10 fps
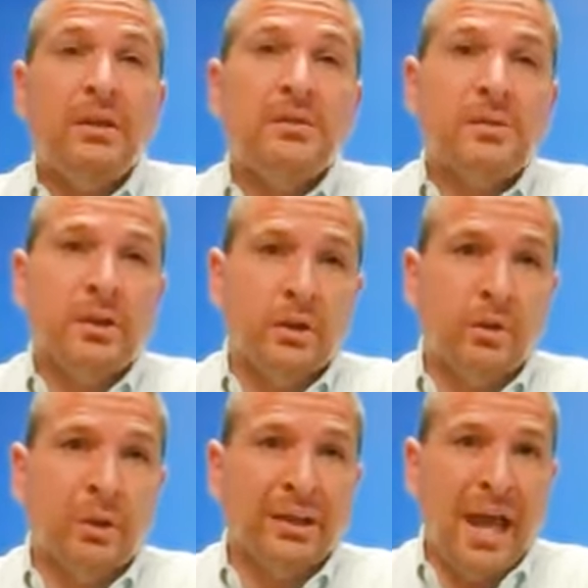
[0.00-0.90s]
So you're
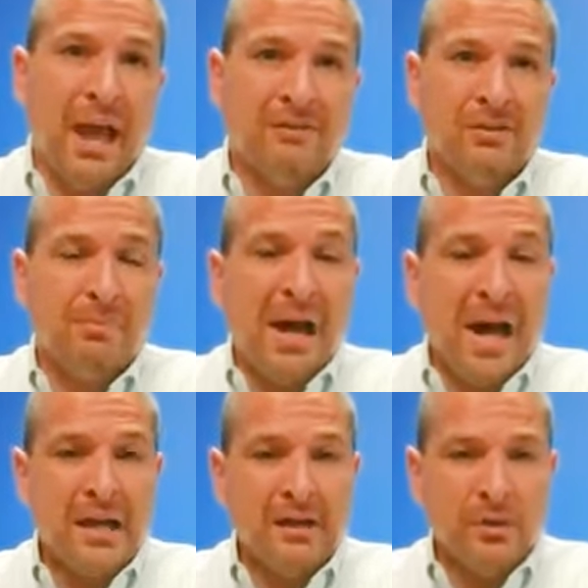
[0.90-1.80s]
going to have to
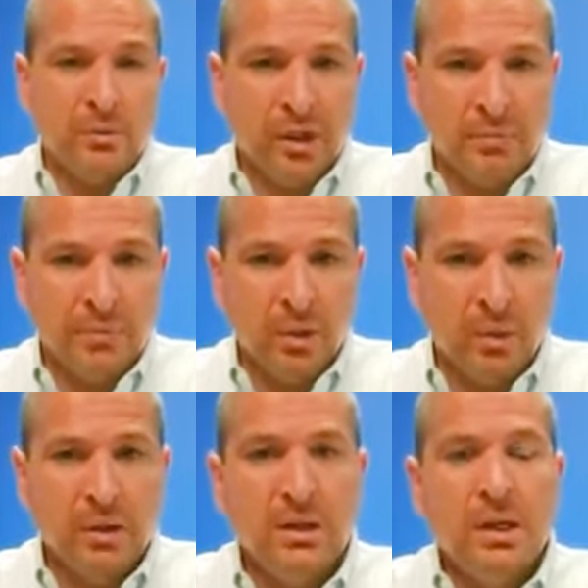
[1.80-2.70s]
buy a new
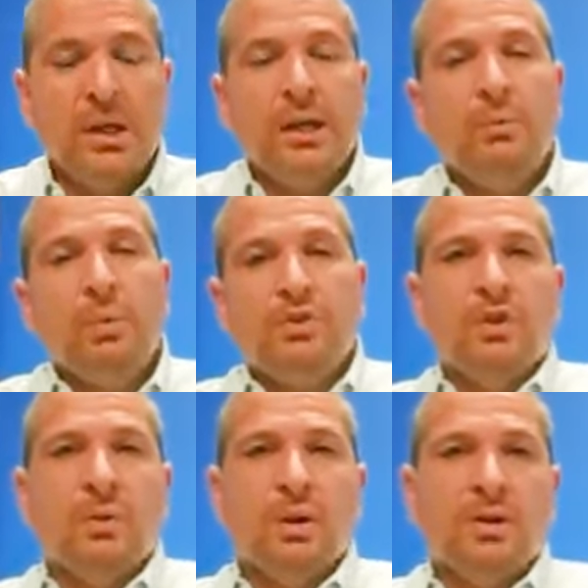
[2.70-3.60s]
lawnmower. What you
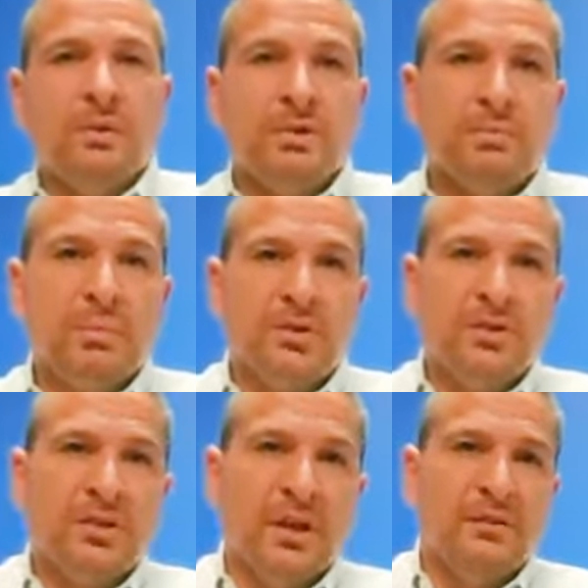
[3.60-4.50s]
don't want to do is put
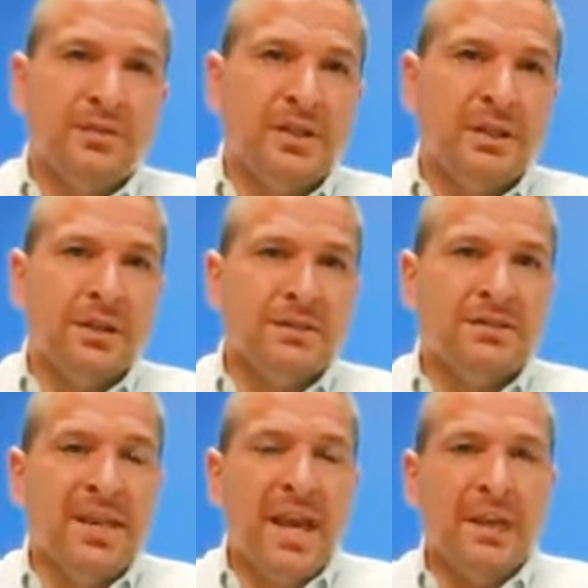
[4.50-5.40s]
yourself in serious
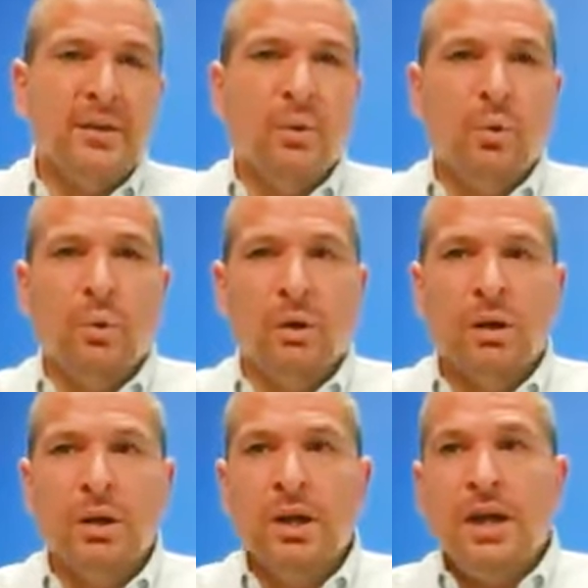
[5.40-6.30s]
debt
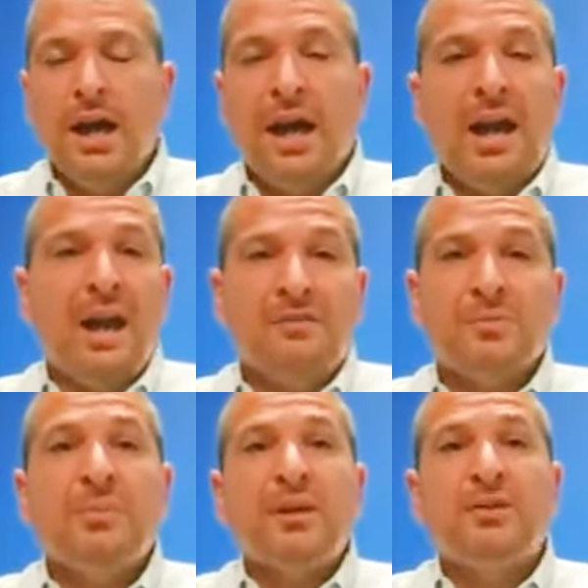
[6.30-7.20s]
or uh, have
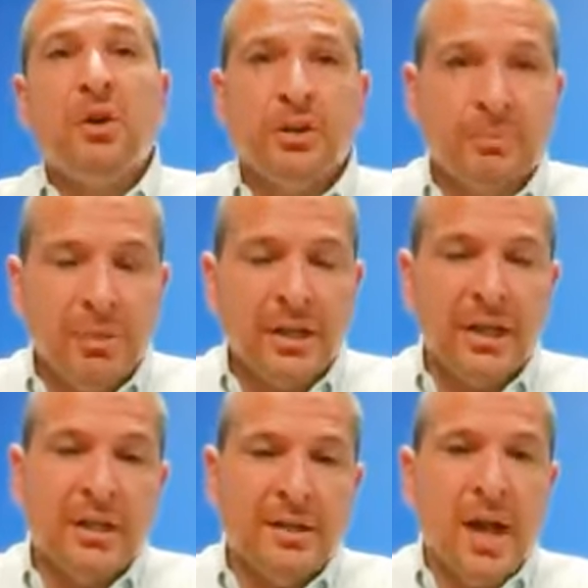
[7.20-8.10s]
spent all your
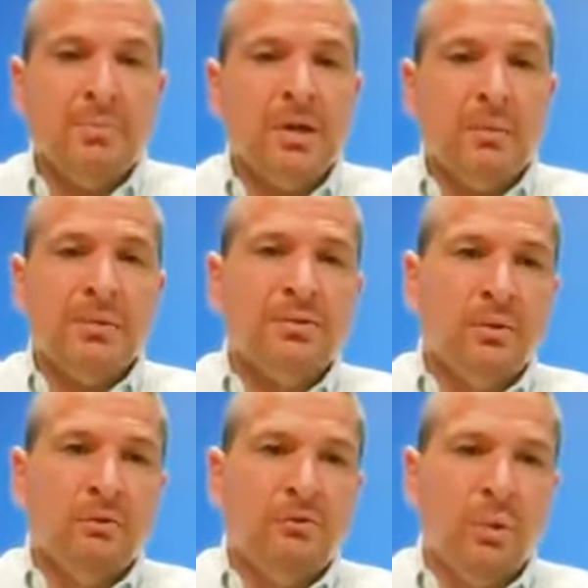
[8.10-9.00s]
money and not be able
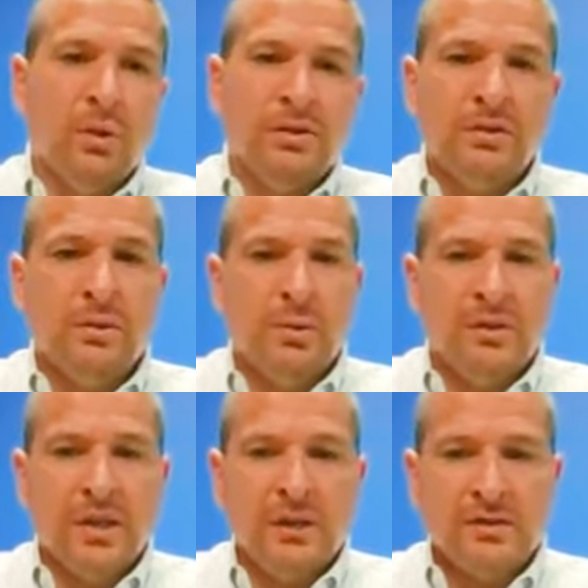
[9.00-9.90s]
to afford to do the
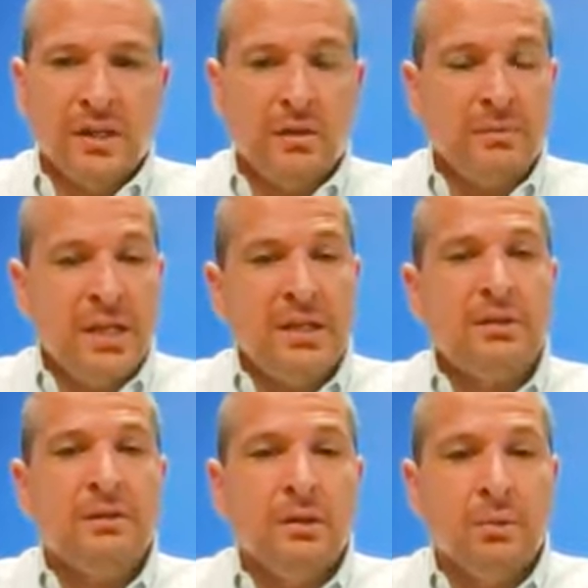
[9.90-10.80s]
things that you need
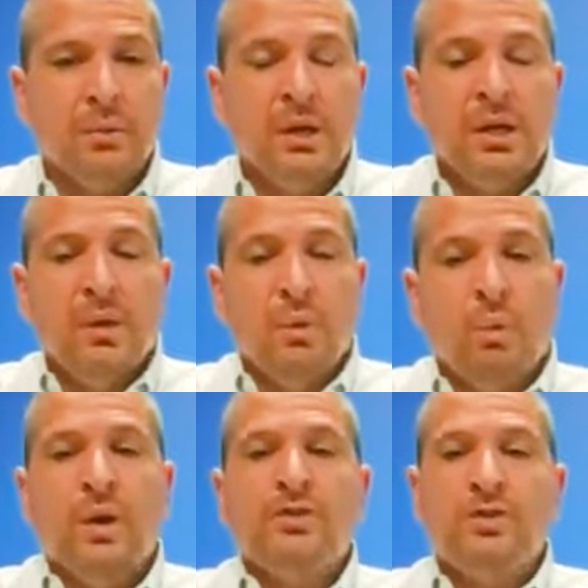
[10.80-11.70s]
to do
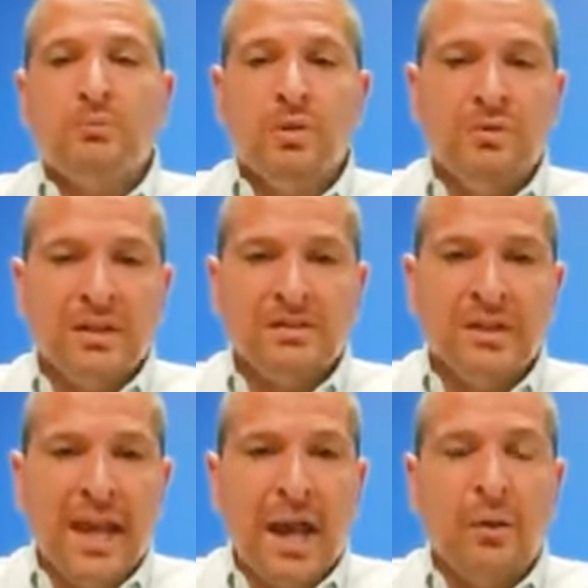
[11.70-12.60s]
once you move into
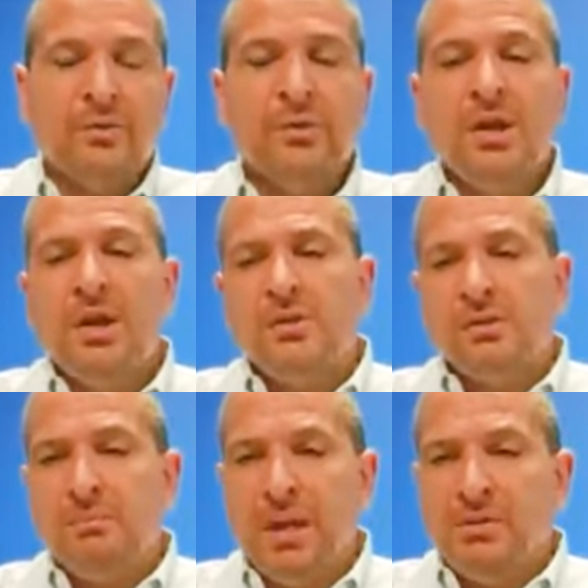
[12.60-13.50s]
the house.
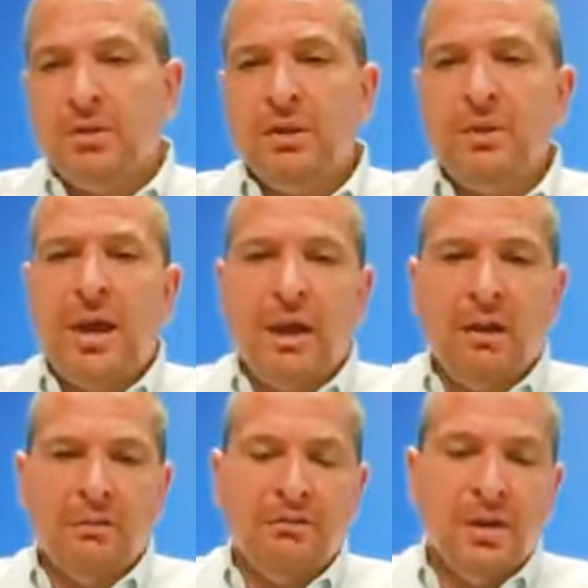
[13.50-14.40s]
So make sure you
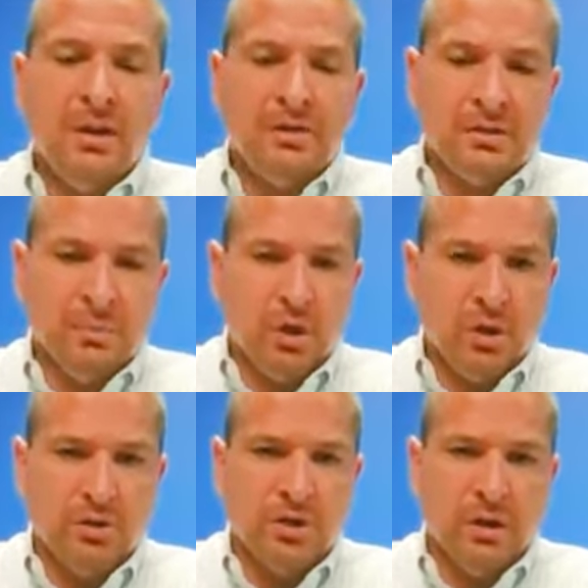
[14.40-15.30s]
have some
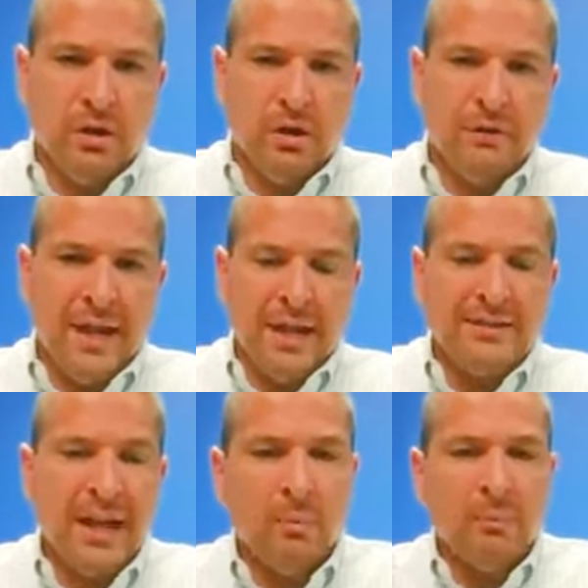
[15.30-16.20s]
cushion on that
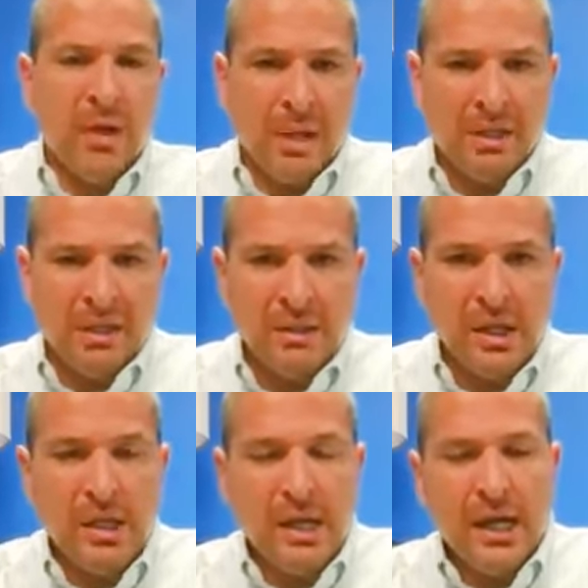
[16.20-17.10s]
down payment
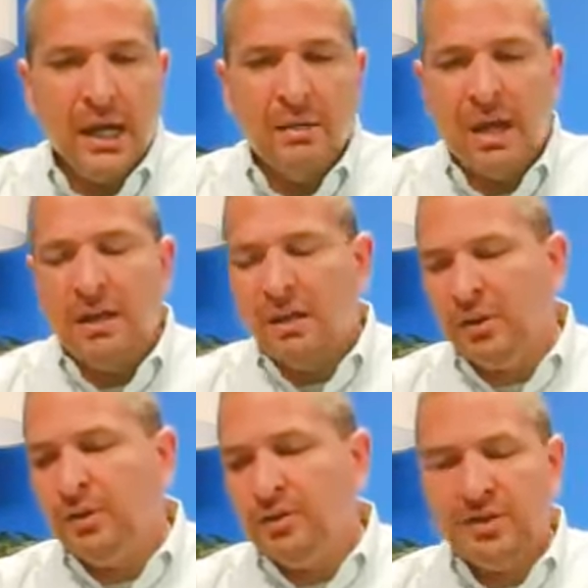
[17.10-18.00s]
uh, and
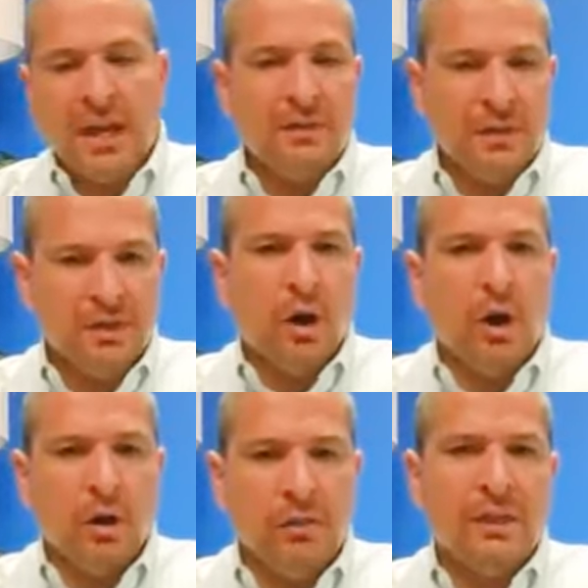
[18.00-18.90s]
understand that there
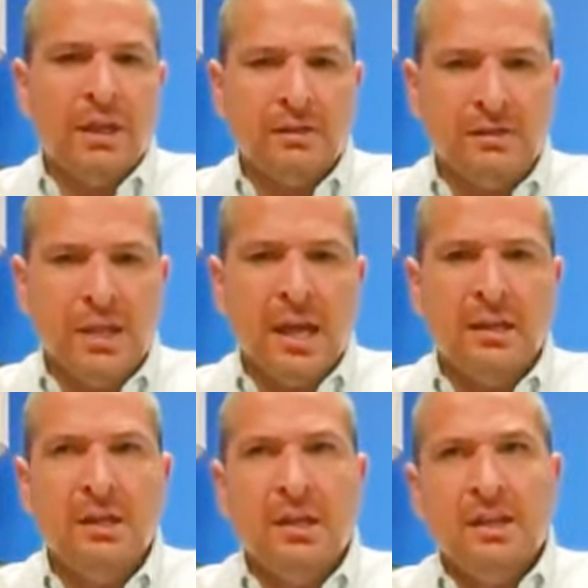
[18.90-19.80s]
are things
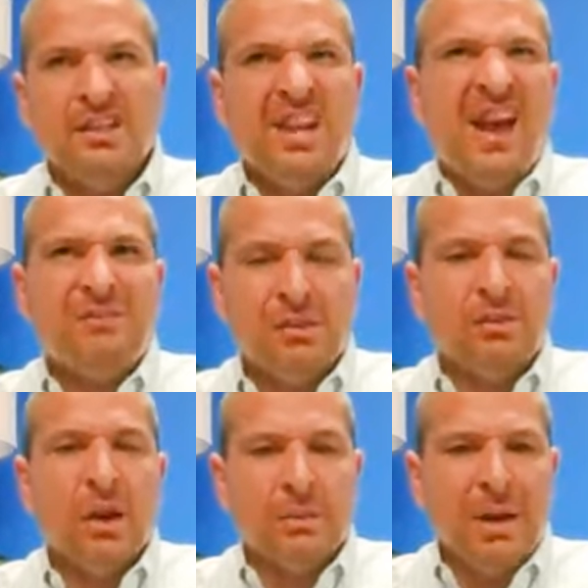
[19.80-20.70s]
that you haven't
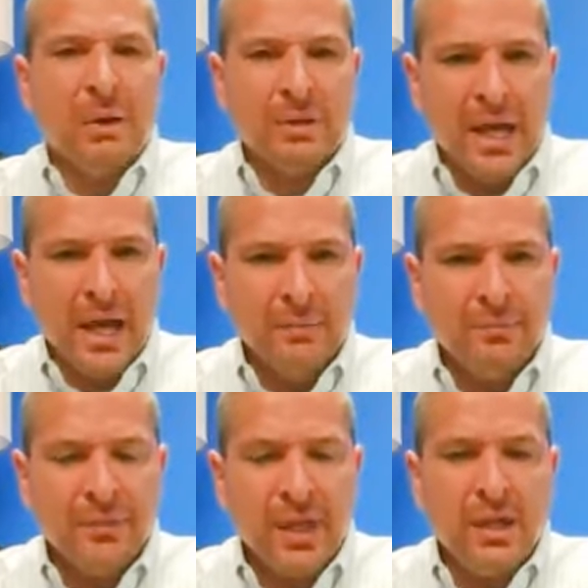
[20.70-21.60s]
thought about yet
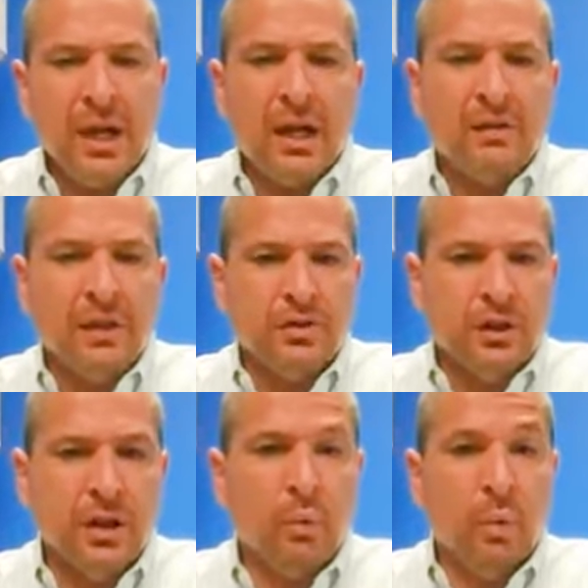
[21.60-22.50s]
uh, that
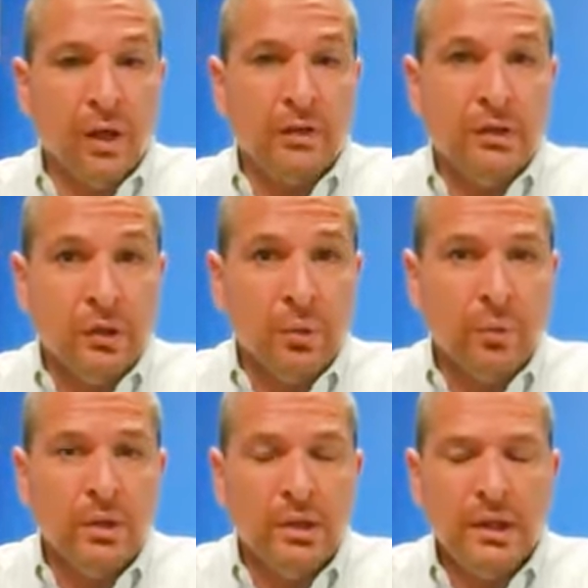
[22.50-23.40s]
you're going to want to do
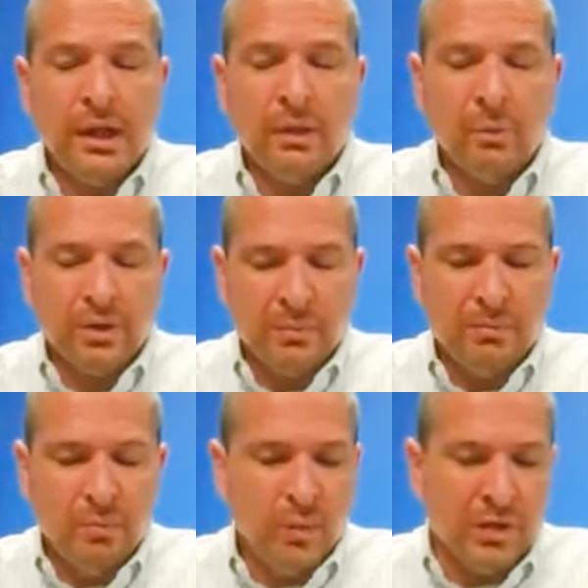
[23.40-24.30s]
uh, when you
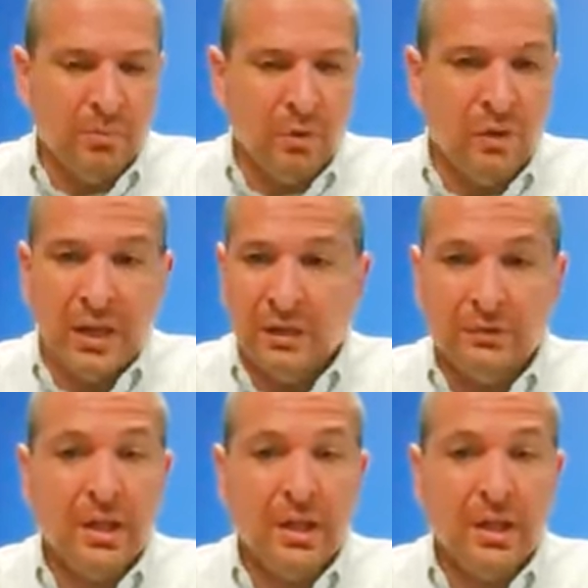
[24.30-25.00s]
when you move in.